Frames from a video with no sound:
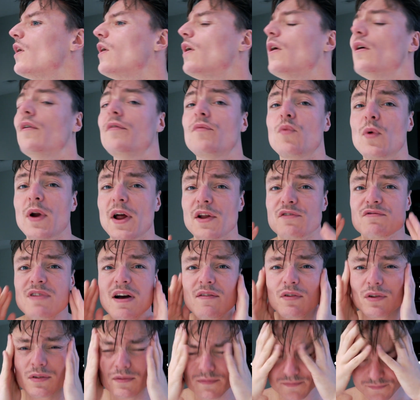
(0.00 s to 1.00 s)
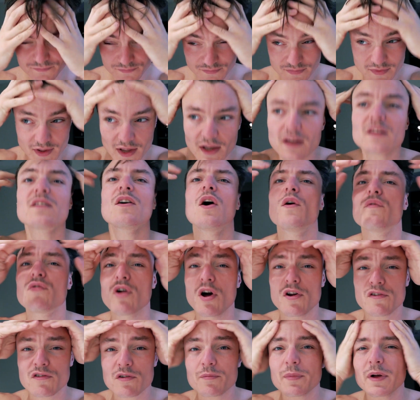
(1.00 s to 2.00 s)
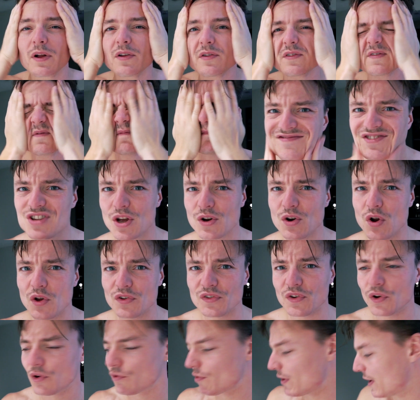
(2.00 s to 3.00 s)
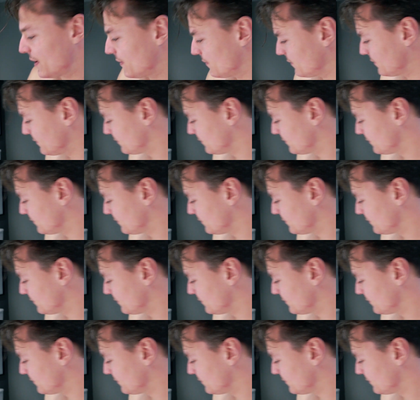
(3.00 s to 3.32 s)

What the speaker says: of when I travel. It's over 100 mils, so not so great.